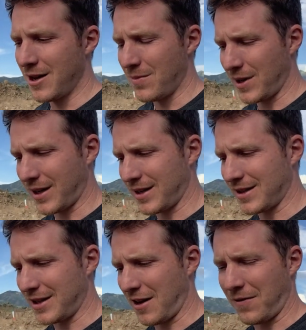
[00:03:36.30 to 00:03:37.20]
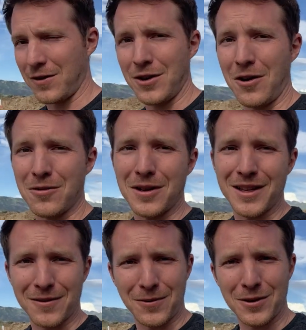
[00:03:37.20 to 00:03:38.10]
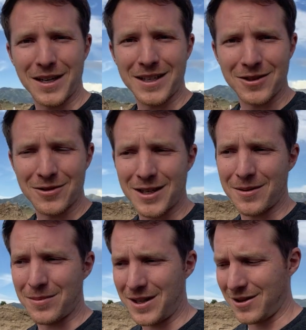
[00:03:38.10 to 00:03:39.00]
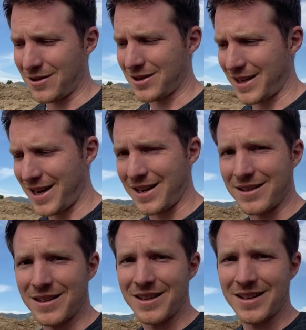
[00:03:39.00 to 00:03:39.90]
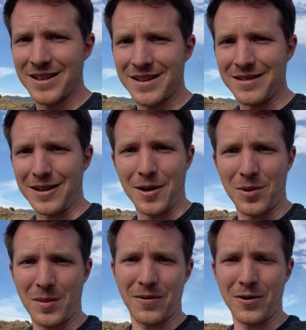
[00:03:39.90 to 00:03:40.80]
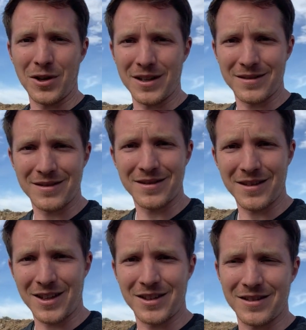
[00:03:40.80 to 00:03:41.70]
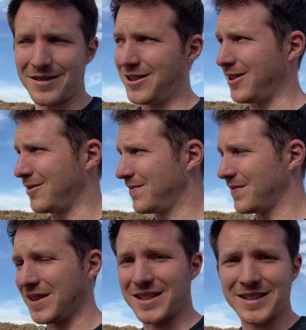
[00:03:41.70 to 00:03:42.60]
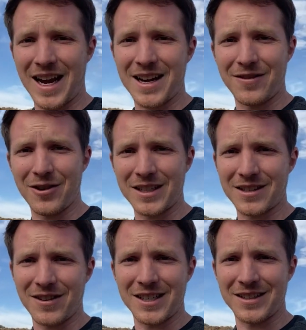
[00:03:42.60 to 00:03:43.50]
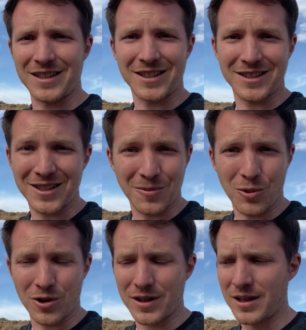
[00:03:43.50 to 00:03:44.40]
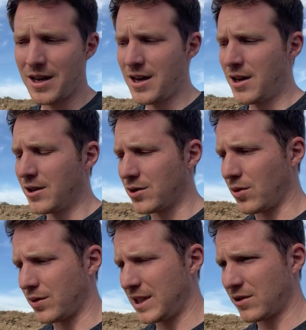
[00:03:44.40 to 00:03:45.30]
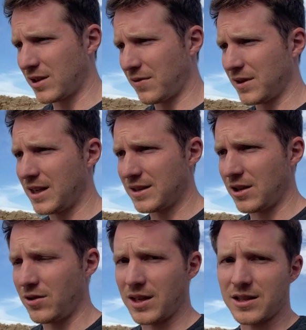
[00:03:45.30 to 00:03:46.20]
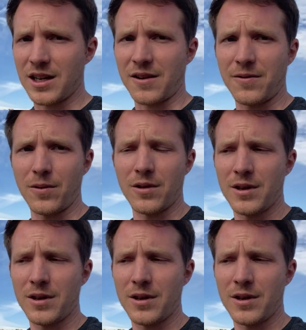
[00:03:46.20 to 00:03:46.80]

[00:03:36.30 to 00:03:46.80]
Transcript: because if you don't and the footing guy shows up and he goes, hey, I can't put my footing on the side of your excavation, that just doesn't work. So these are different things that you need to check for.